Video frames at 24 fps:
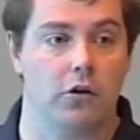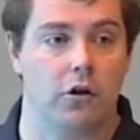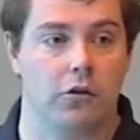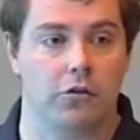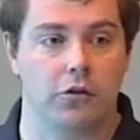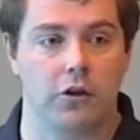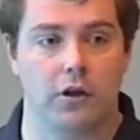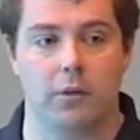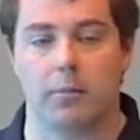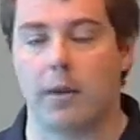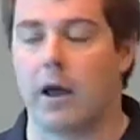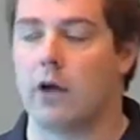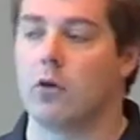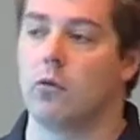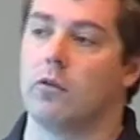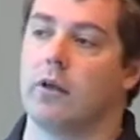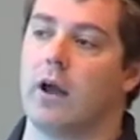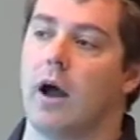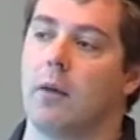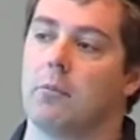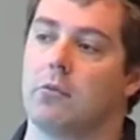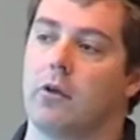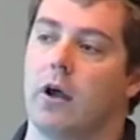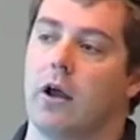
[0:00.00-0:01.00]
I think about all the
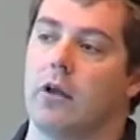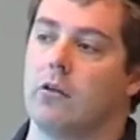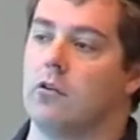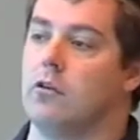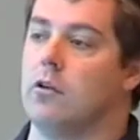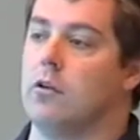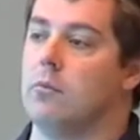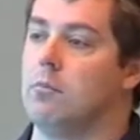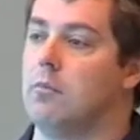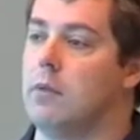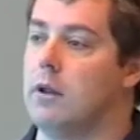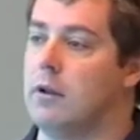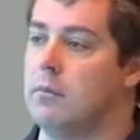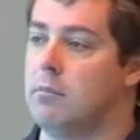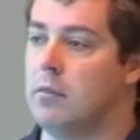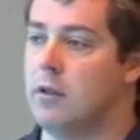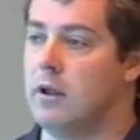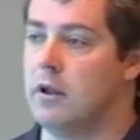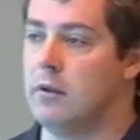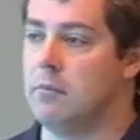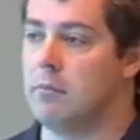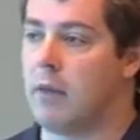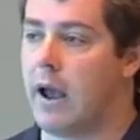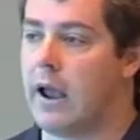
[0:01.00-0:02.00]
updates in, in,
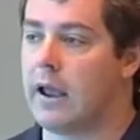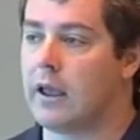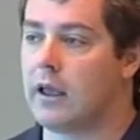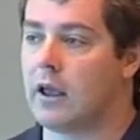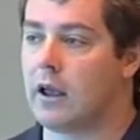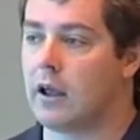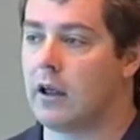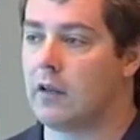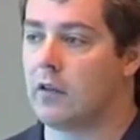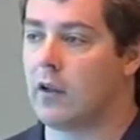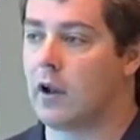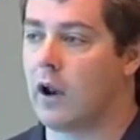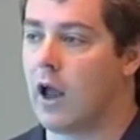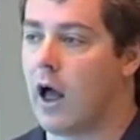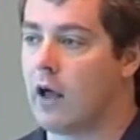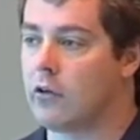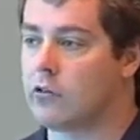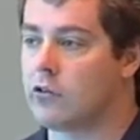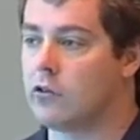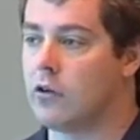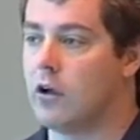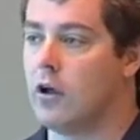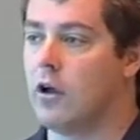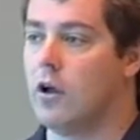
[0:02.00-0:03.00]
in banking in the
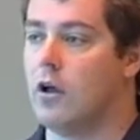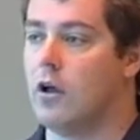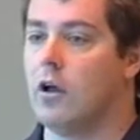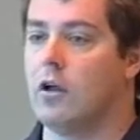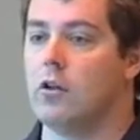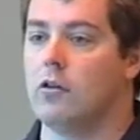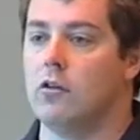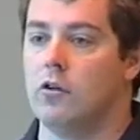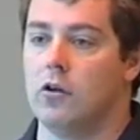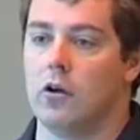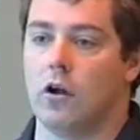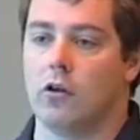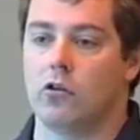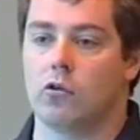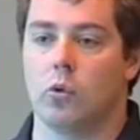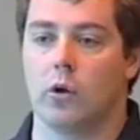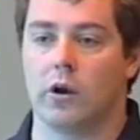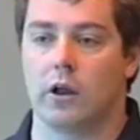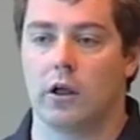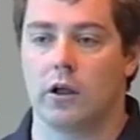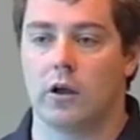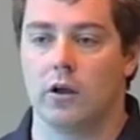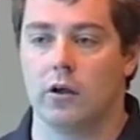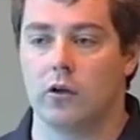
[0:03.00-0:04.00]
last, you know,
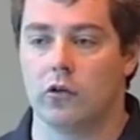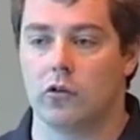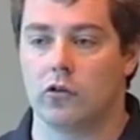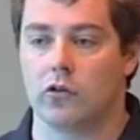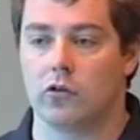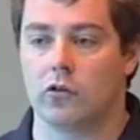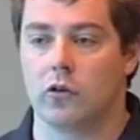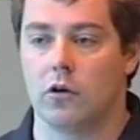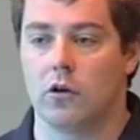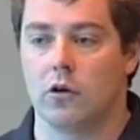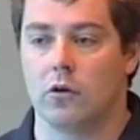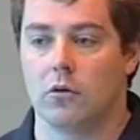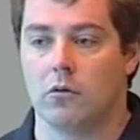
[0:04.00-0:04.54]
twenty years.